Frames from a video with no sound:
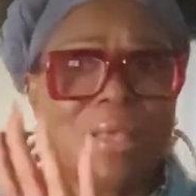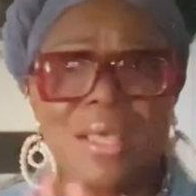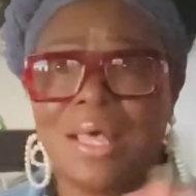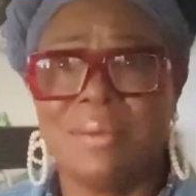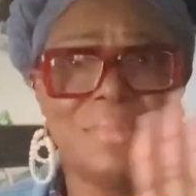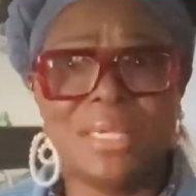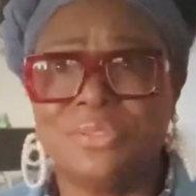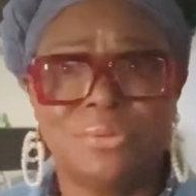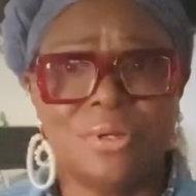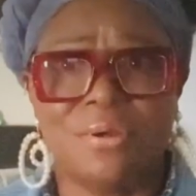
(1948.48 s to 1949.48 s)
I'm not
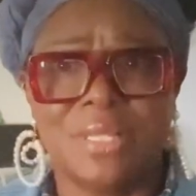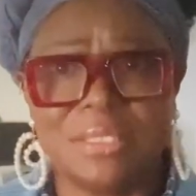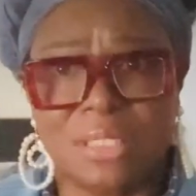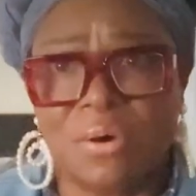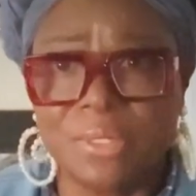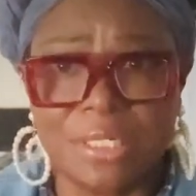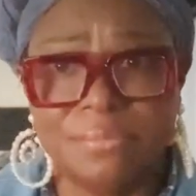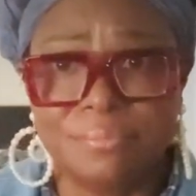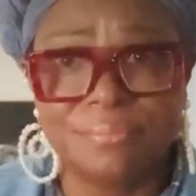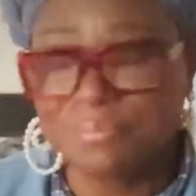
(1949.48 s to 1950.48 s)
doing all that talking.
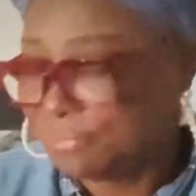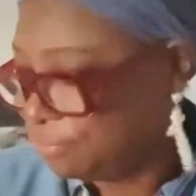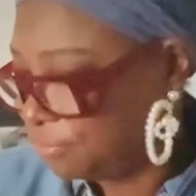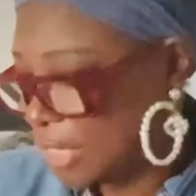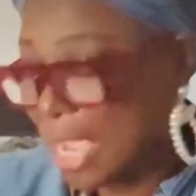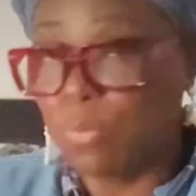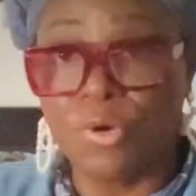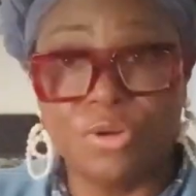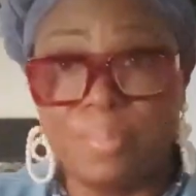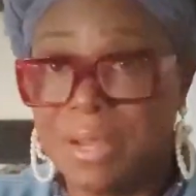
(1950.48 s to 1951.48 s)
Not
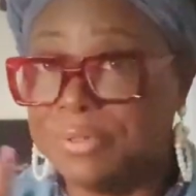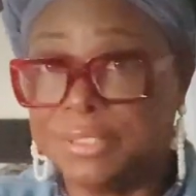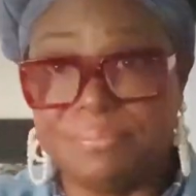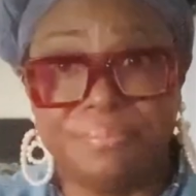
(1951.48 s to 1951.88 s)
worried about it